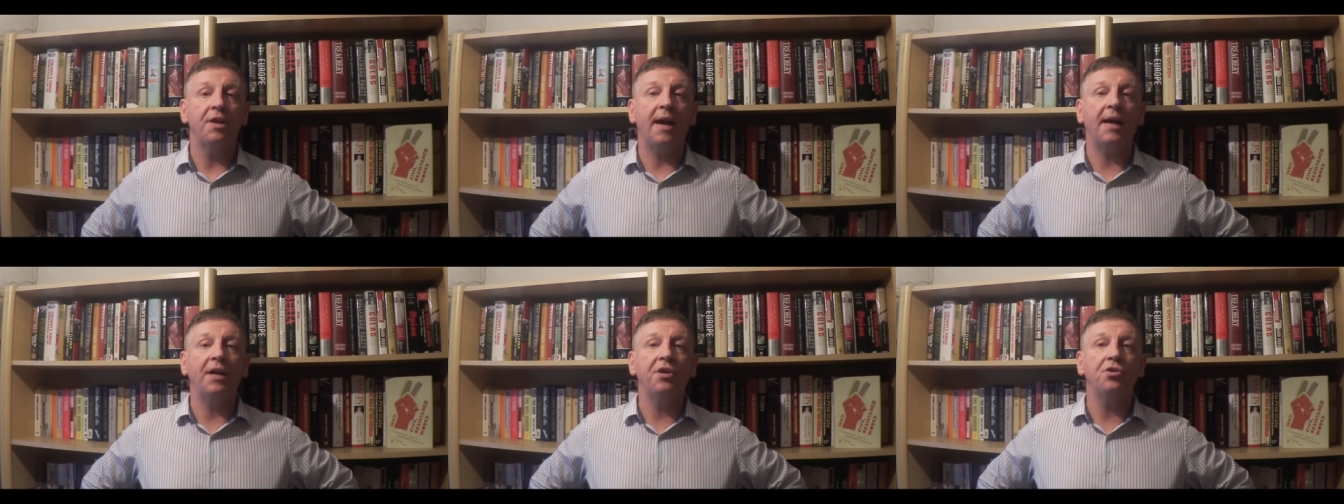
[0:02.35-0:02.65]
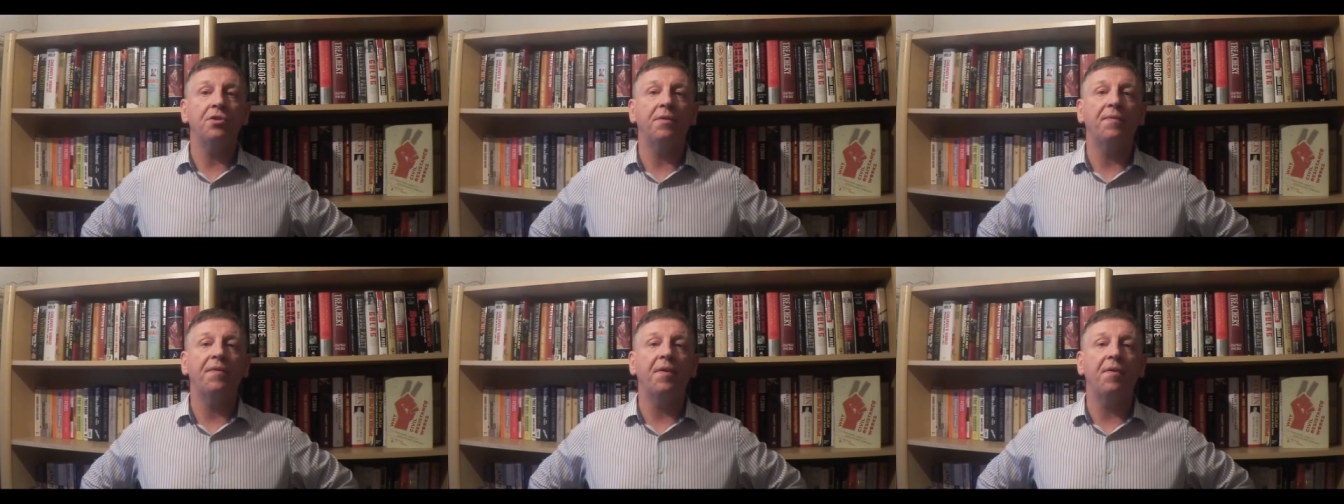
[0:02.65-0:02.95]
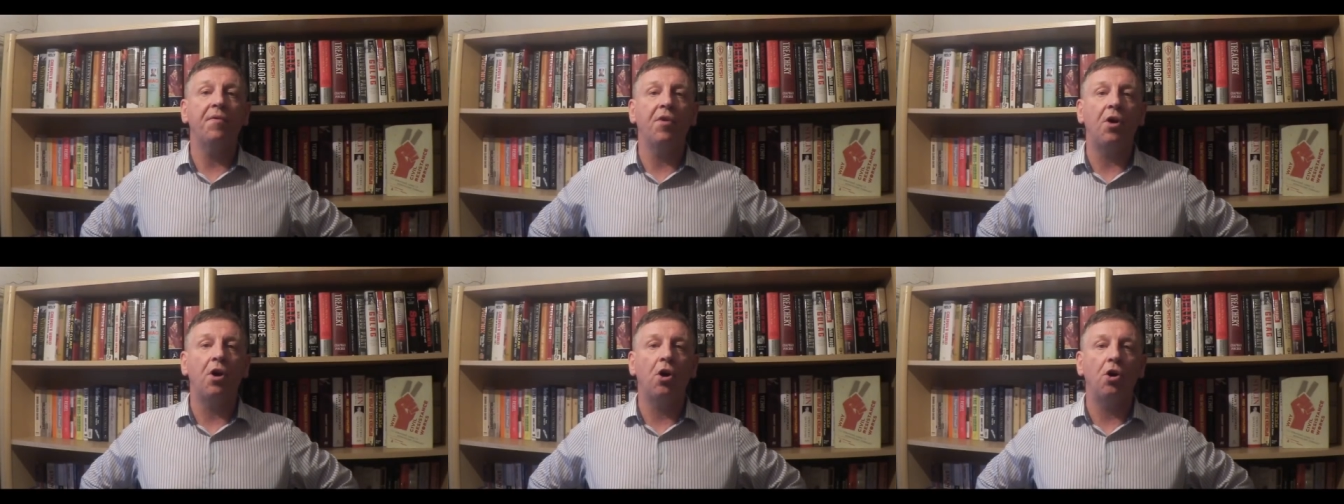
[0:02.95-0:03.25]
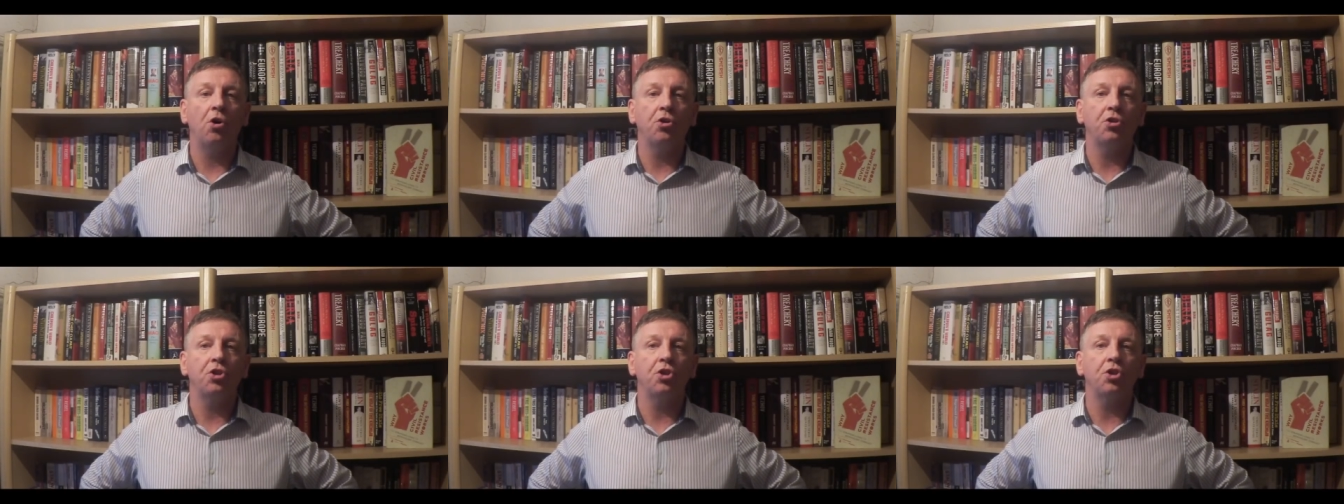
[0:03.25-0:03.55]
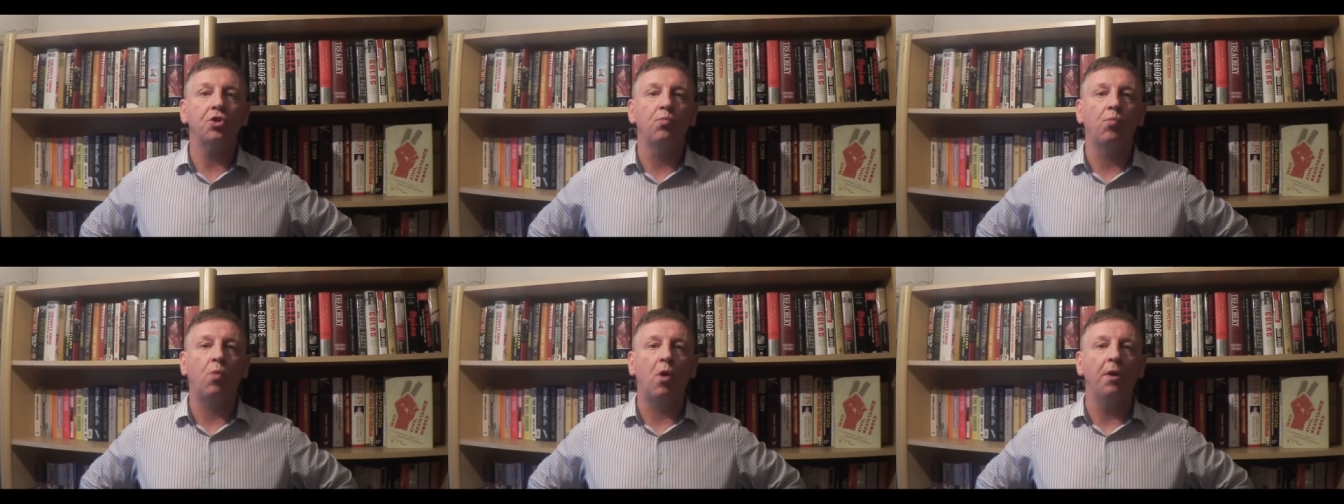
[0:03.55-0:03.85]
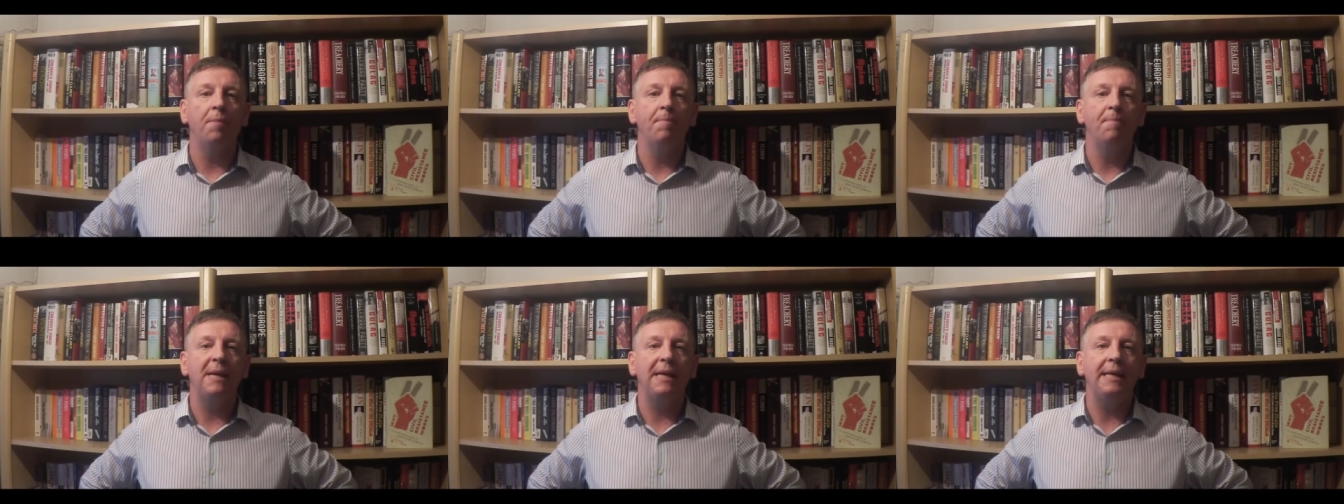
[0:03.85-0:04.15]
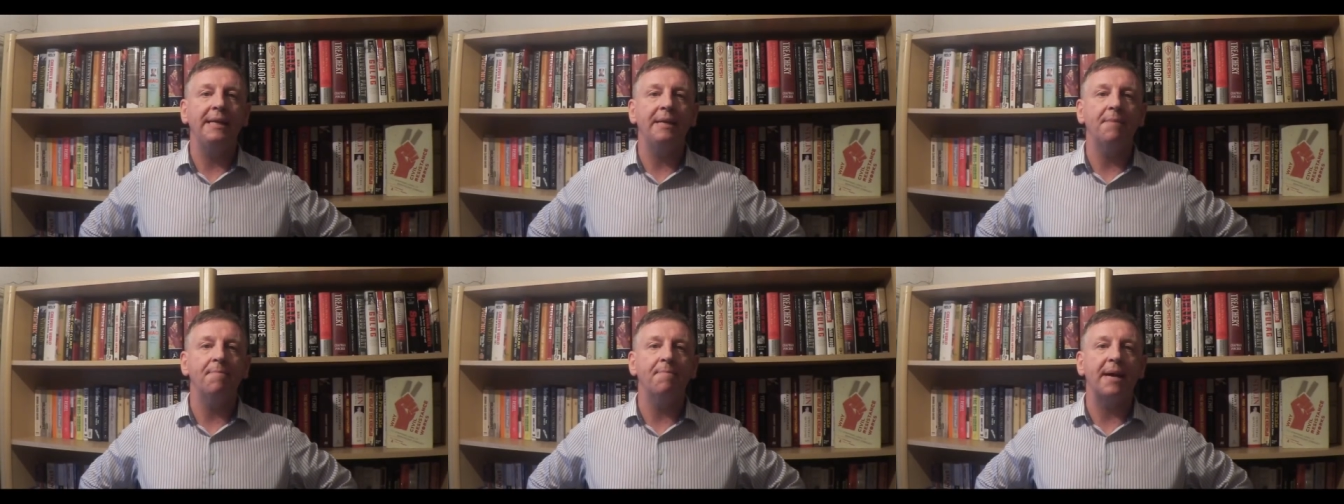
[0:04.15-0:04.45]
Nigel Farage's one
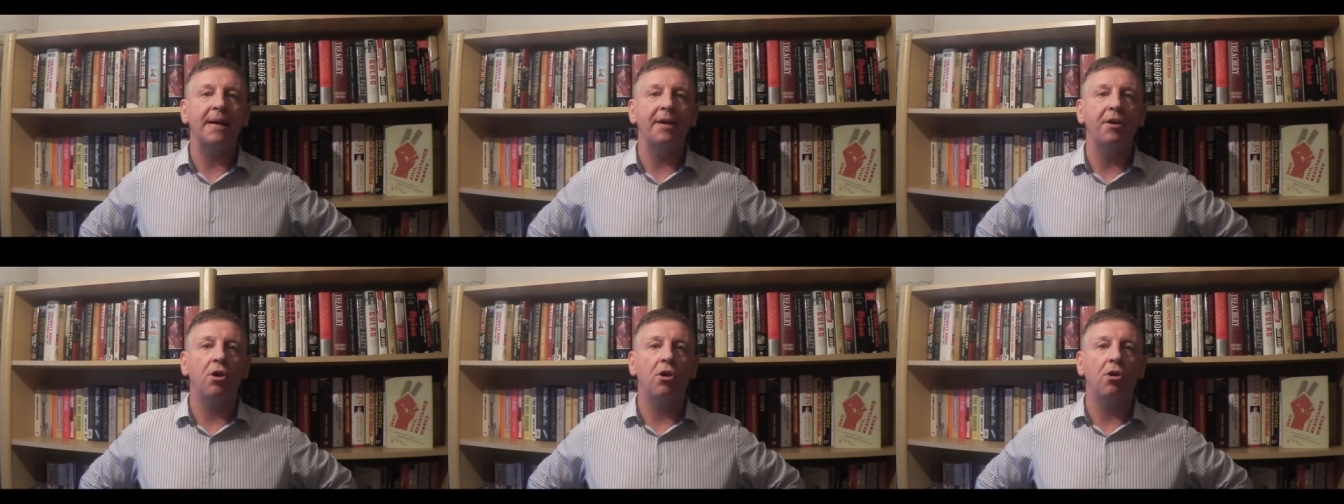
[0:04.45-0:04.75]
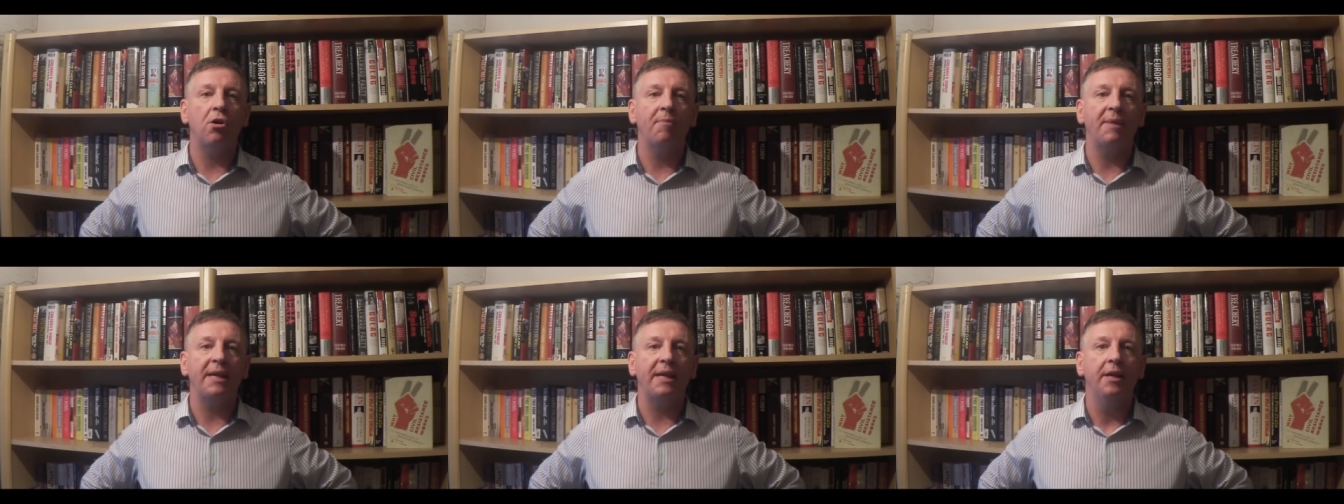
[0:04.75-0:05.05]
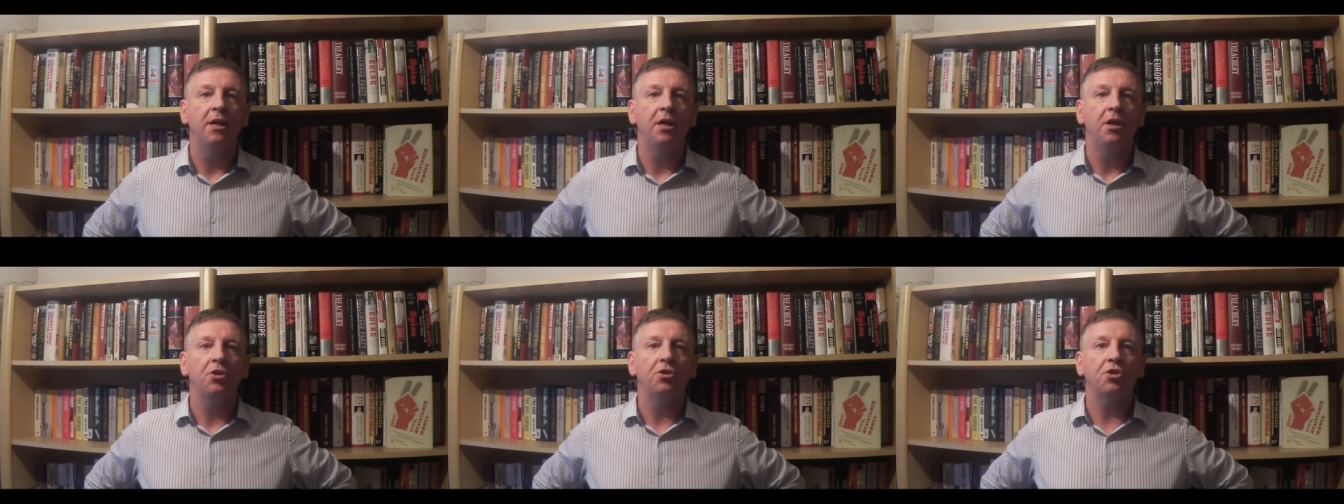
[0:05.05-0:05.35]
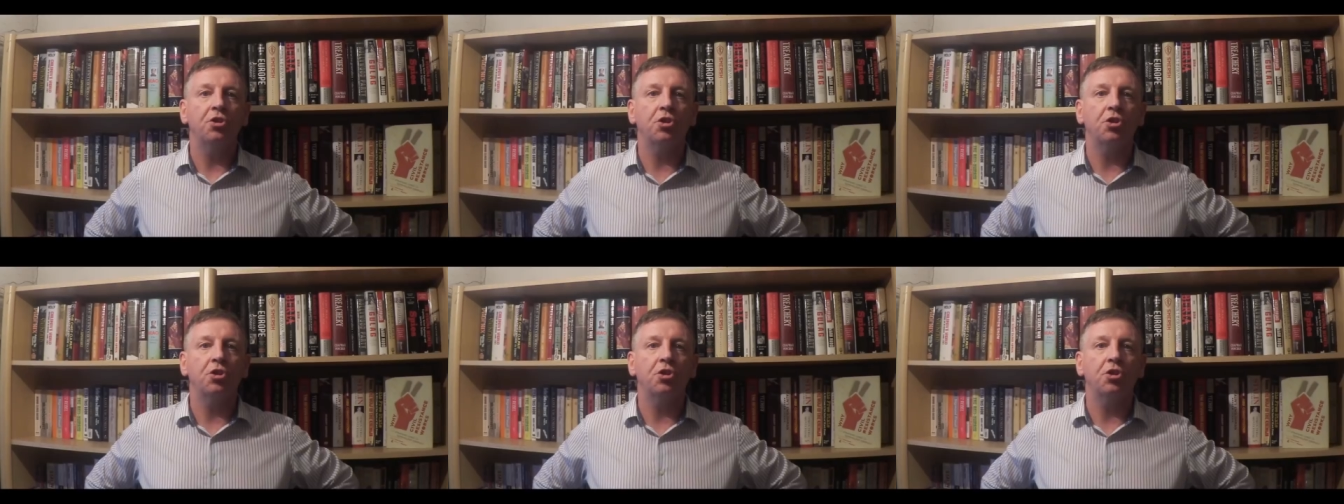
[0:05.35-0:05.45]
million man army